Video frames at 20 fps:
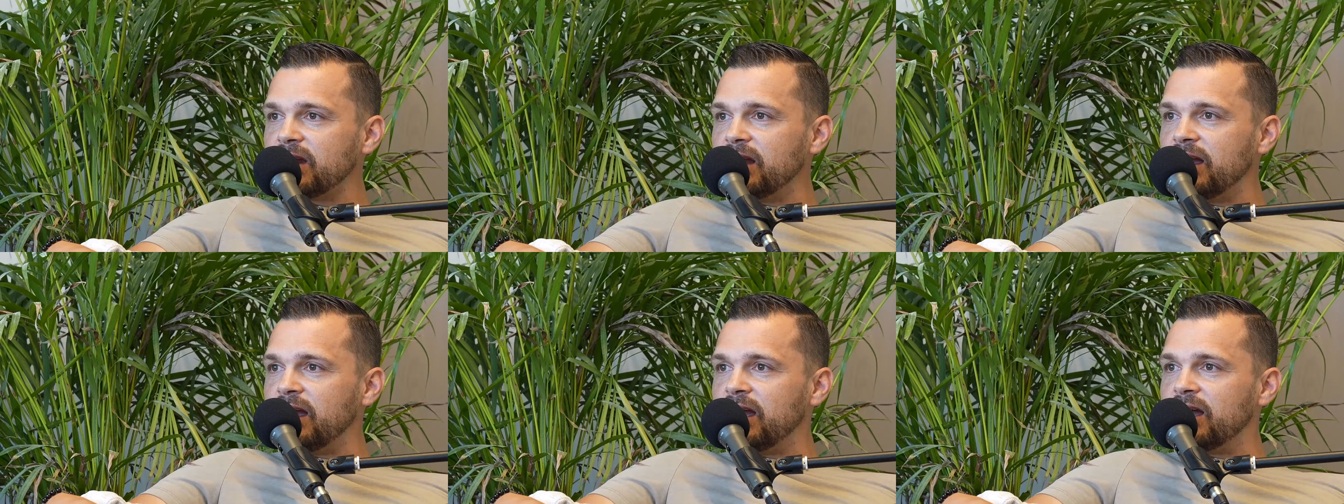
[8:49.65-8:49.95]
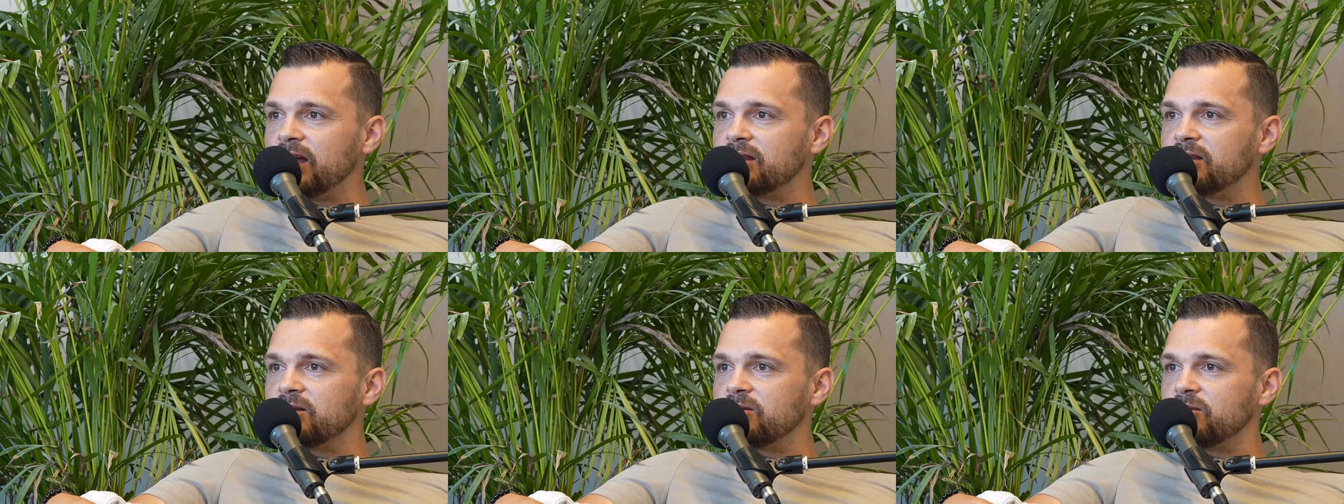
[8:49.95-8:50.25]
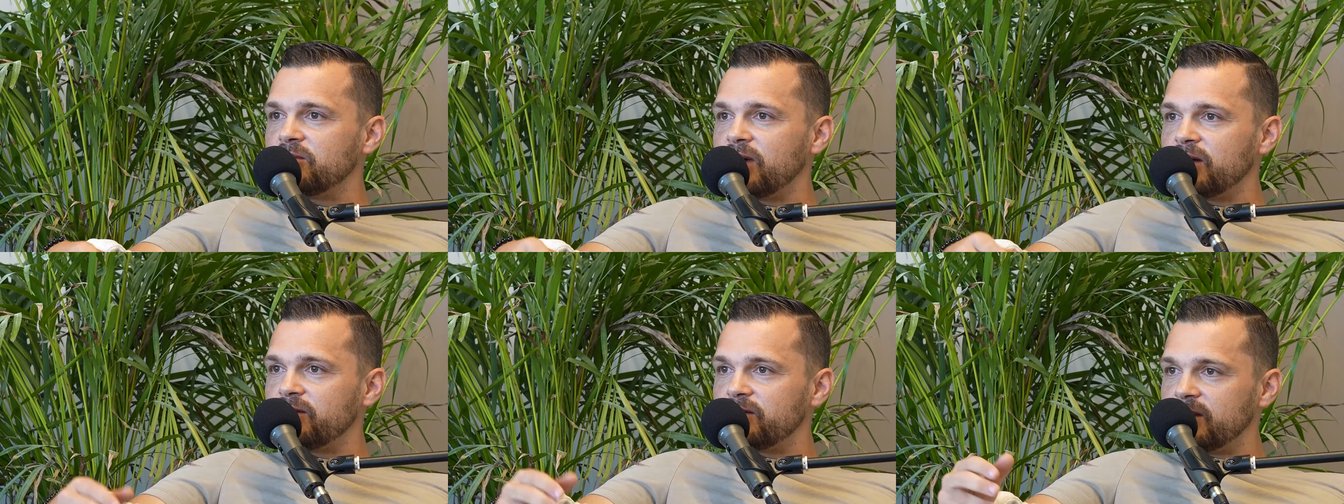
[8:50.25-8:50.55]
And
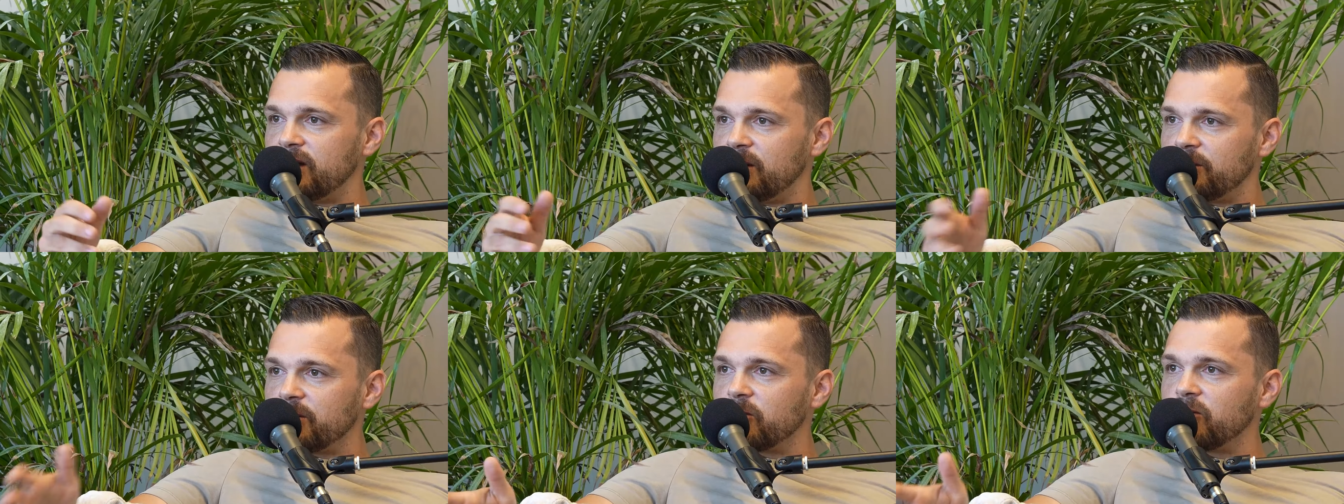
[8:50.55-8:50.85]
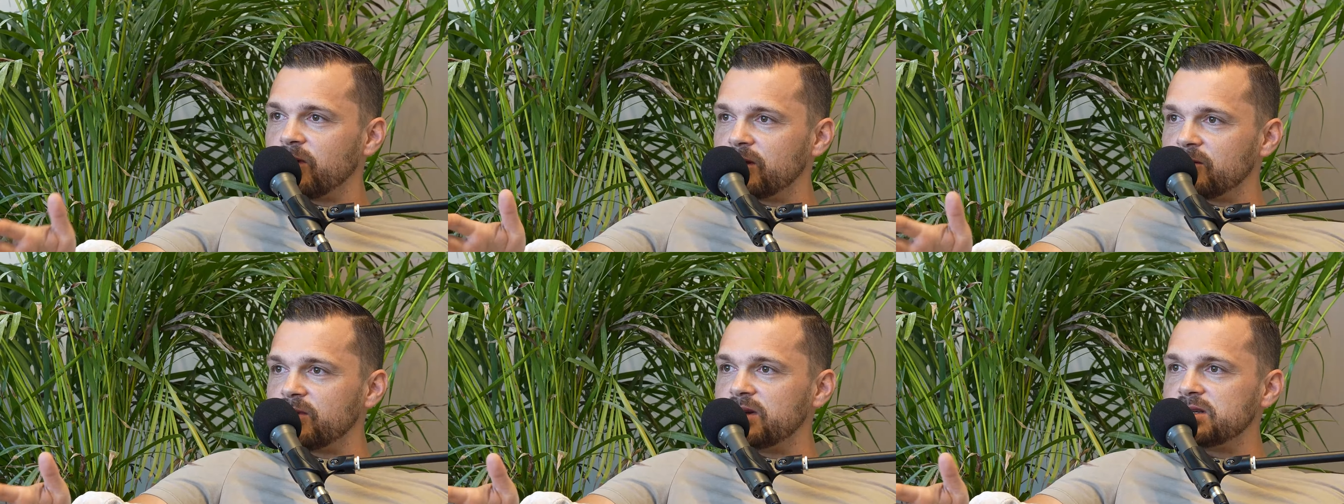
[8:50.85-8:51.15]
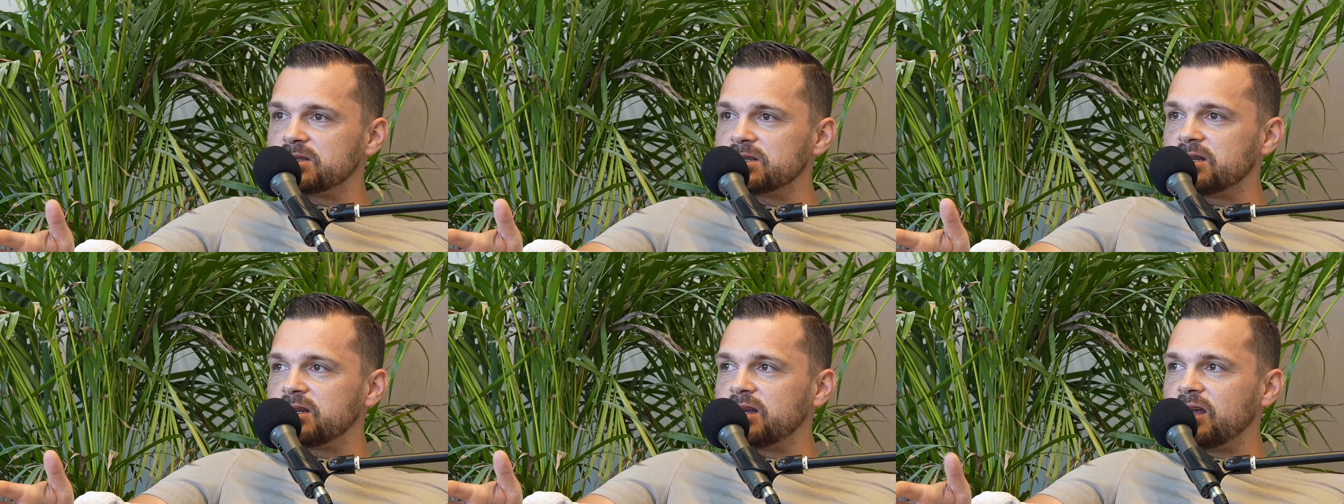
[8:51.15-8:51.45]
my number one
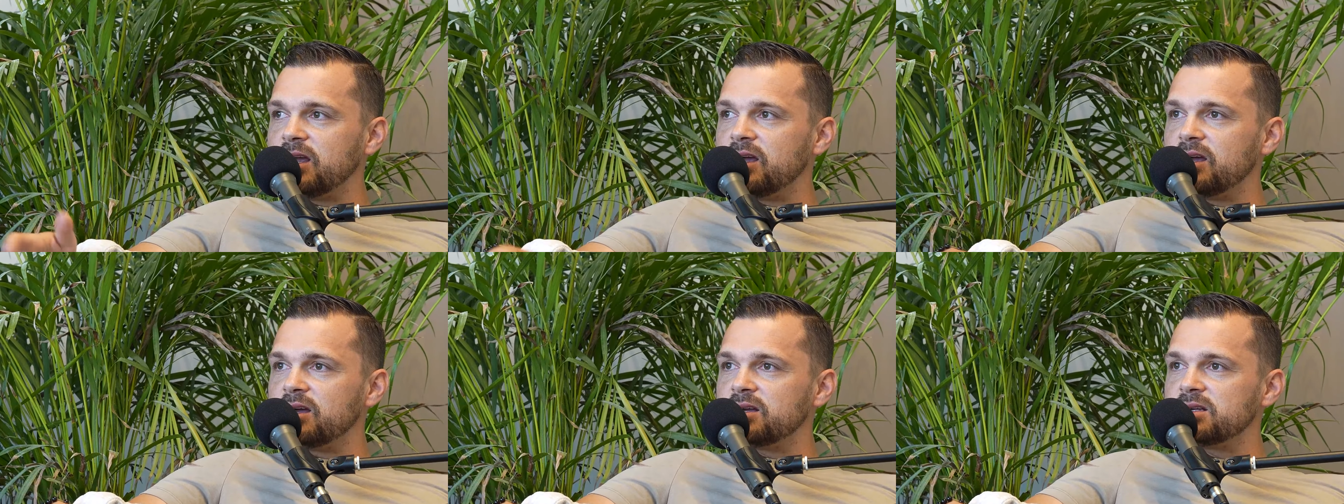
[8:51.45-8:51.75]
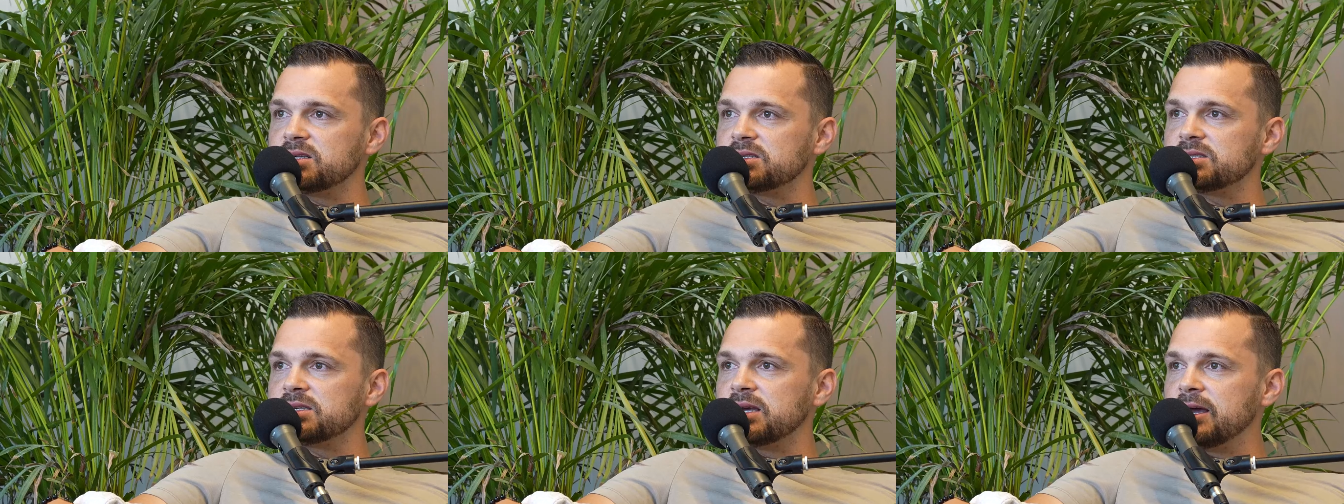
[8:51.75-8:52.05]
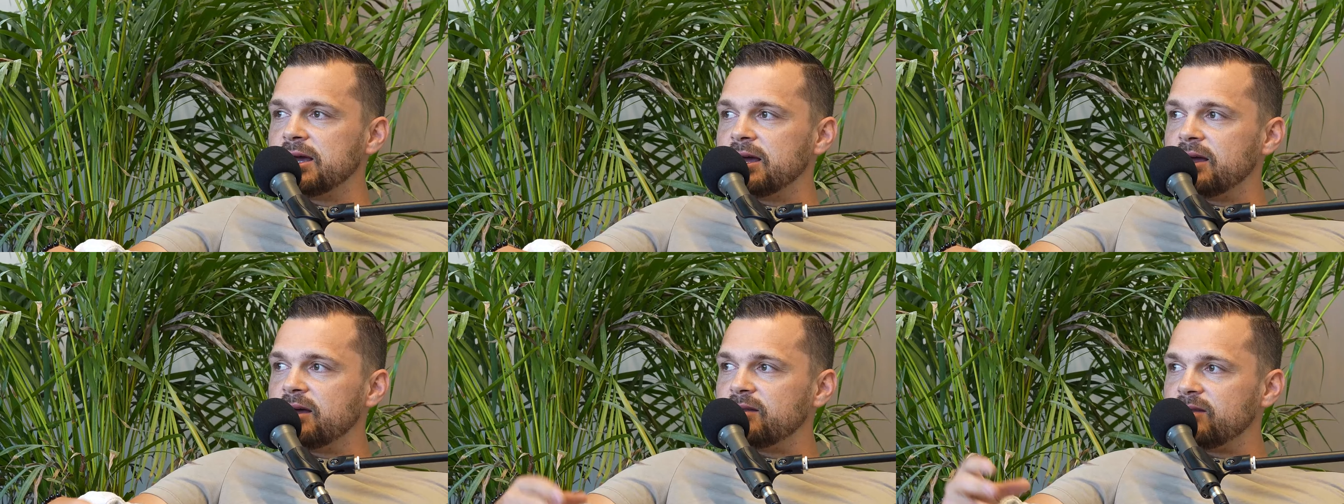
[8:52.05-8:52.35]
reason is
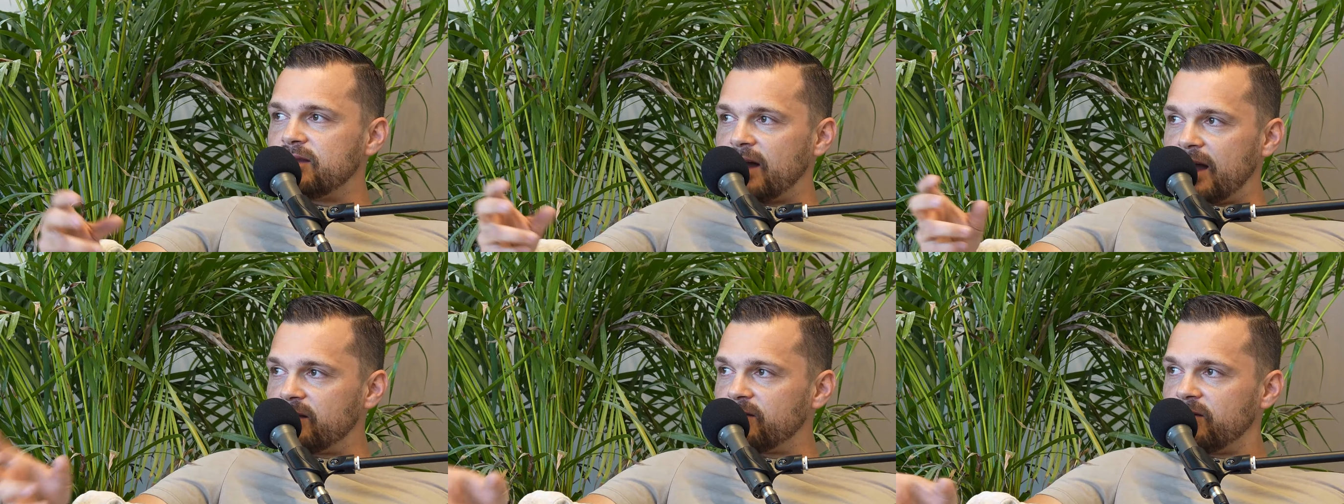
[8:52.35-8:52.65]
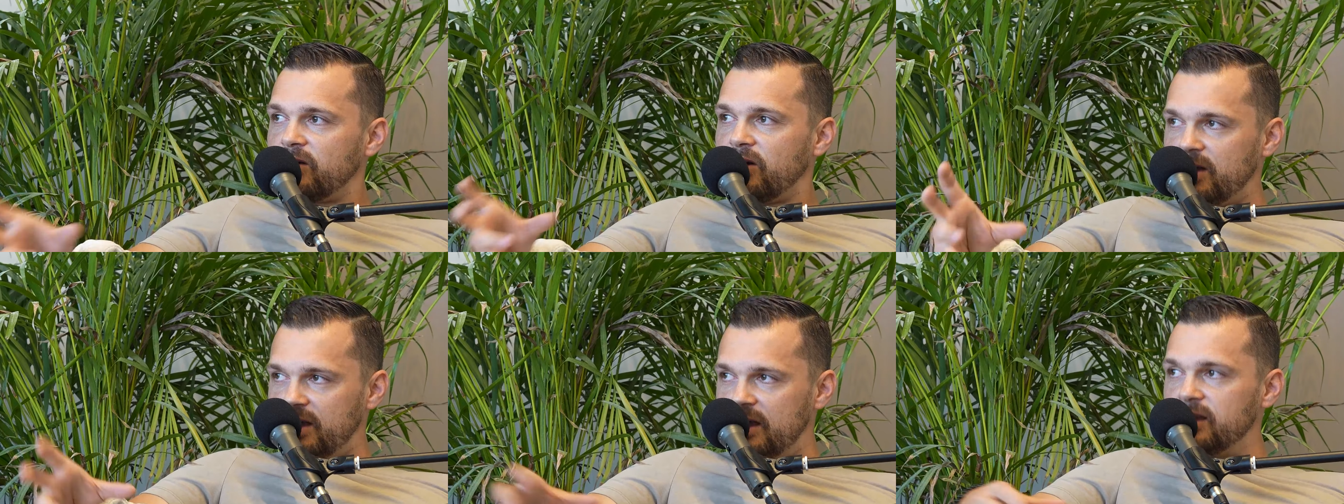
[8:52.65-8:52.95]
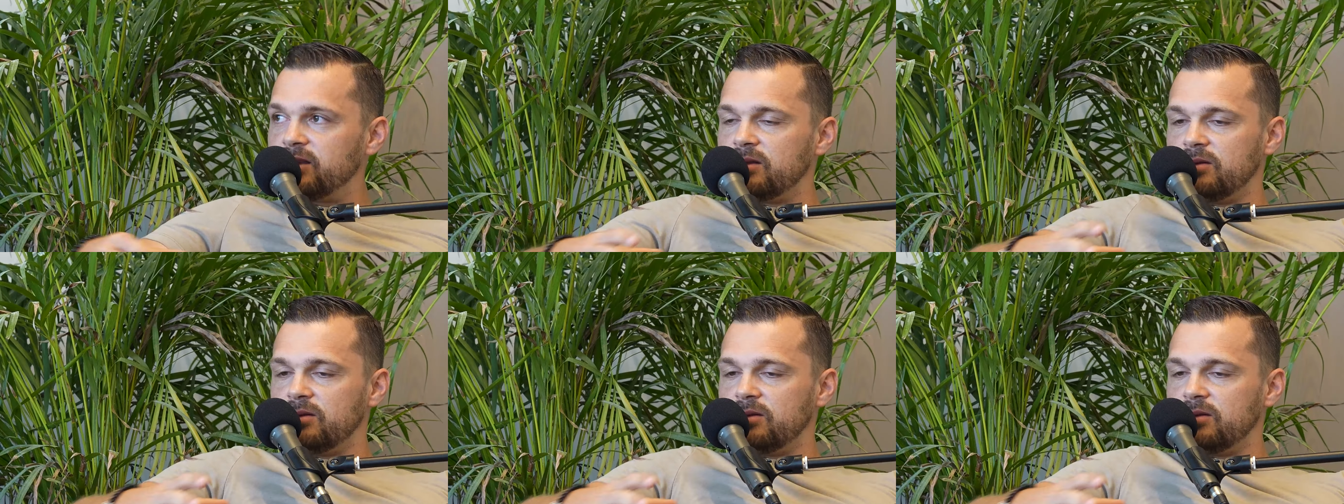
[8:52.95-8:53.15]
that in